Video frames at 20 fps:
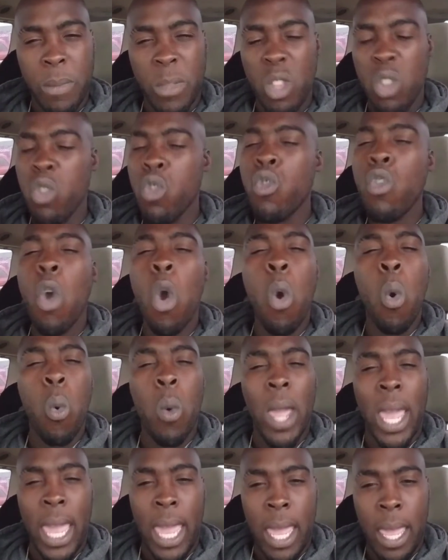No
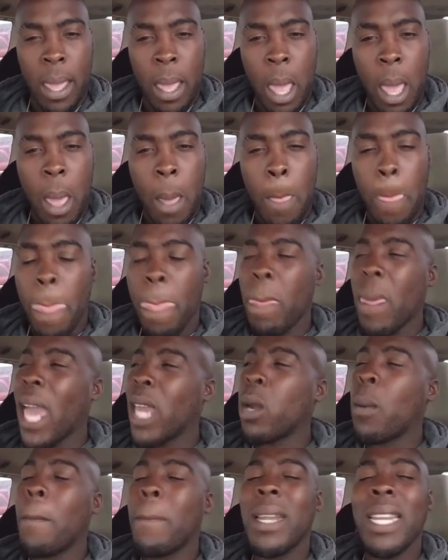way. I
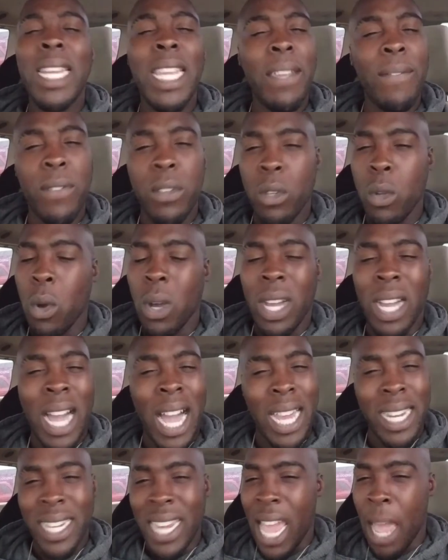don't believe in no
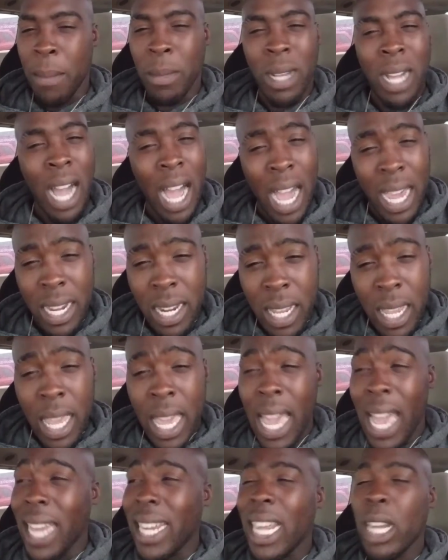goddamn God,
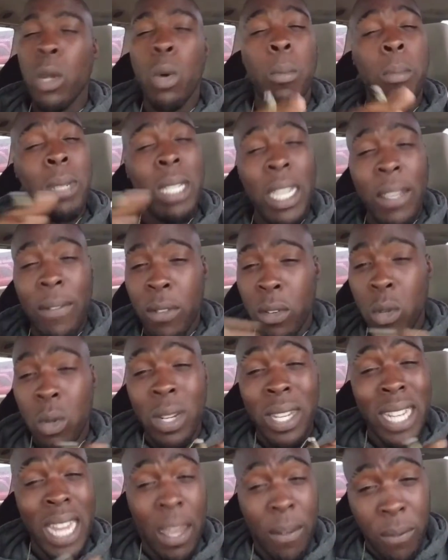and I don't believe in no
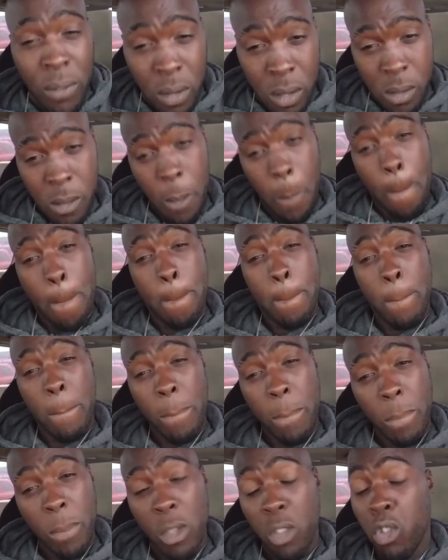devil.
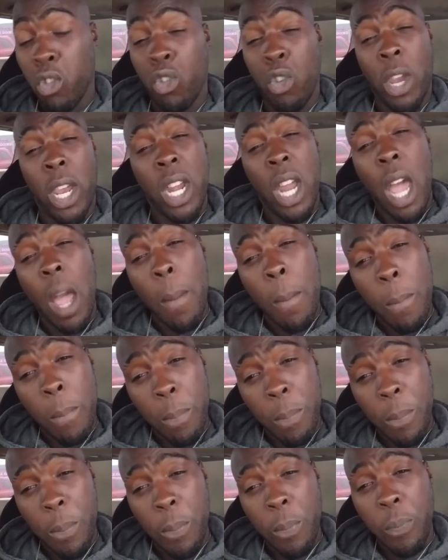Straight up.
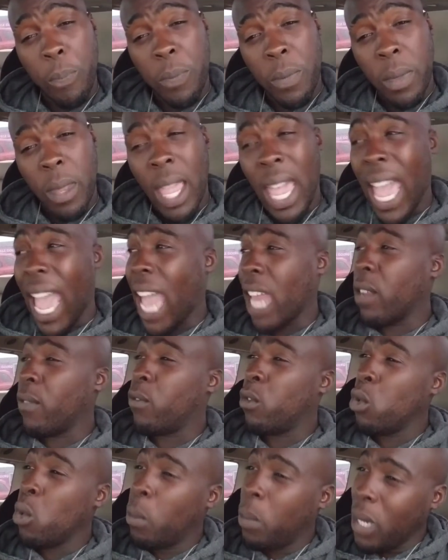And if
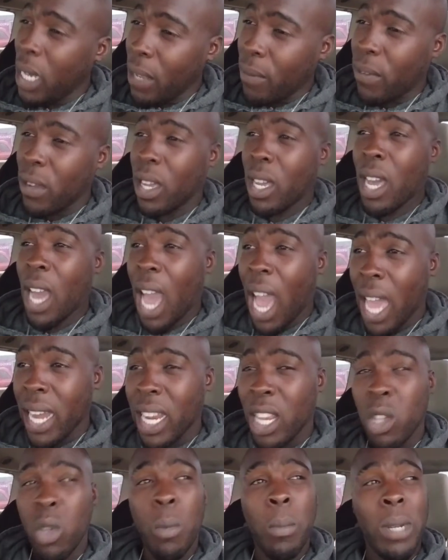you believe in God
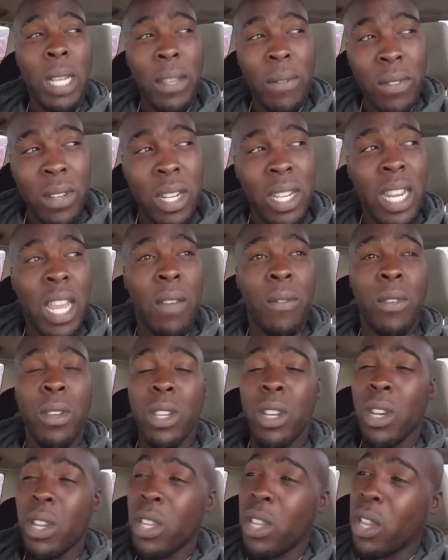and you believe in the devil,
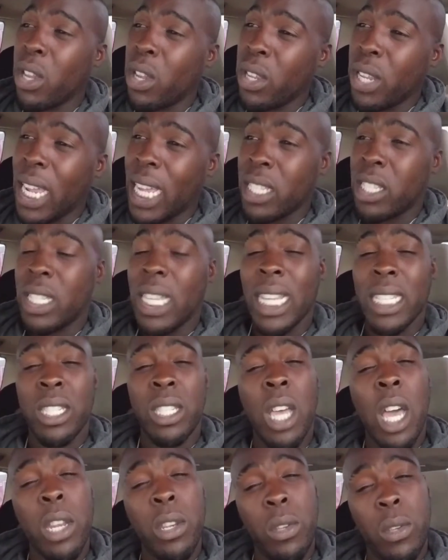that's
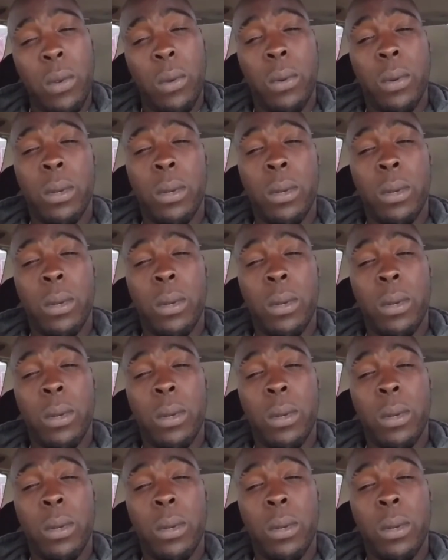on you.